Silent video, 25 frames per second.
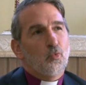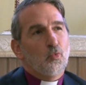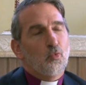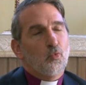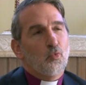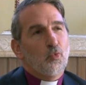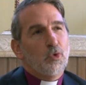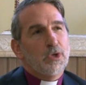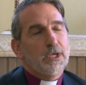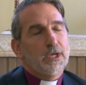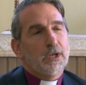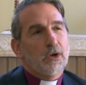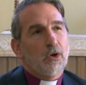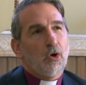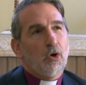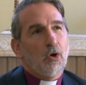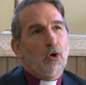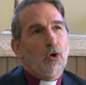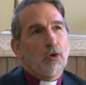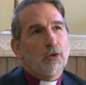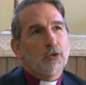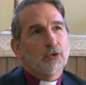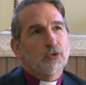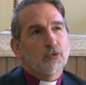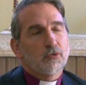we had
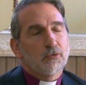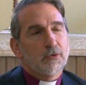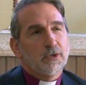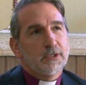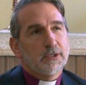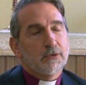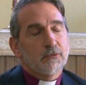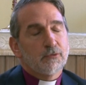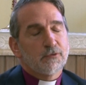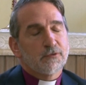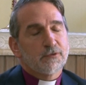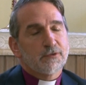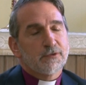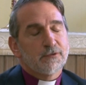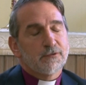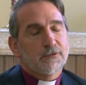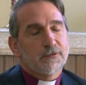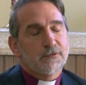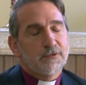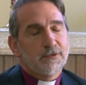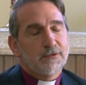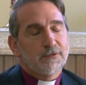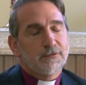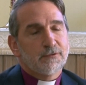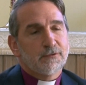all agreed, it was
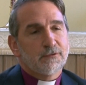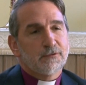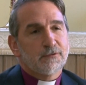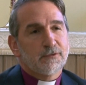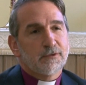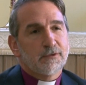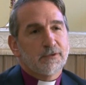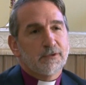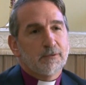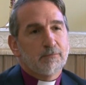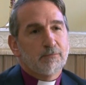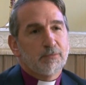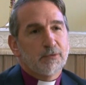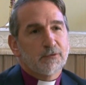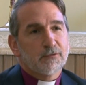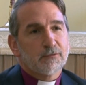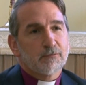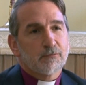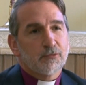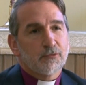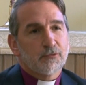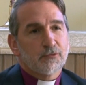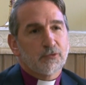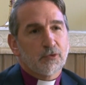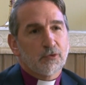consensus, that the
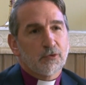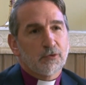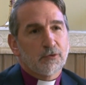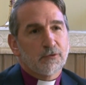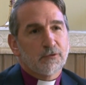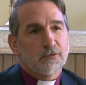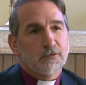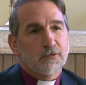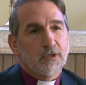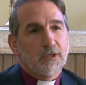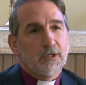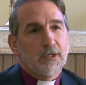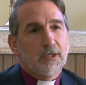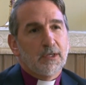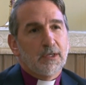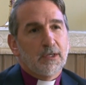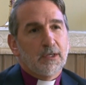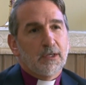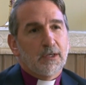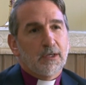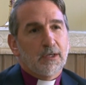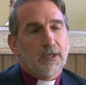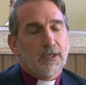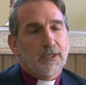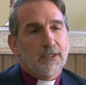Episcopal Church,
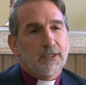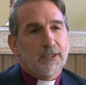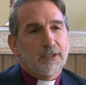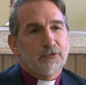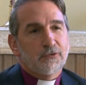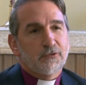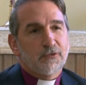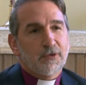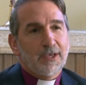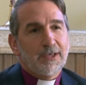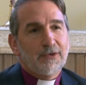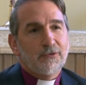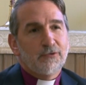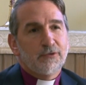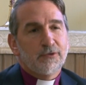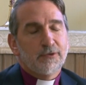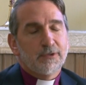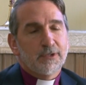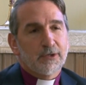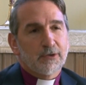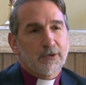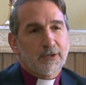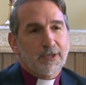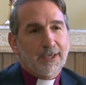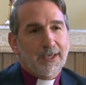in
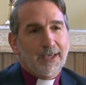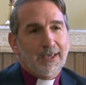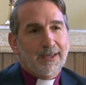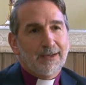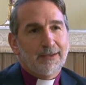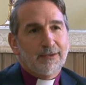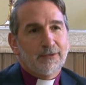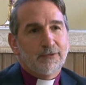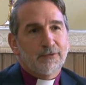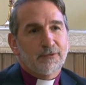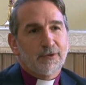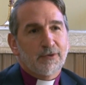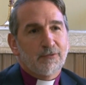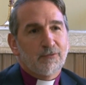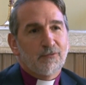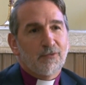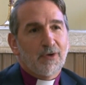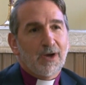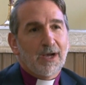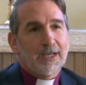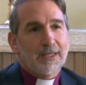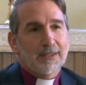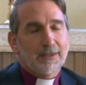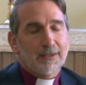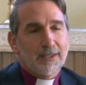changing their canons, had
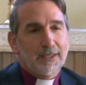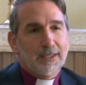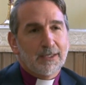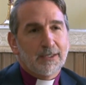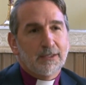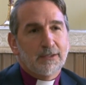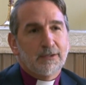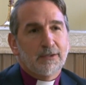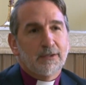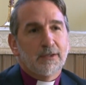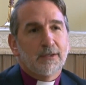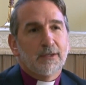violated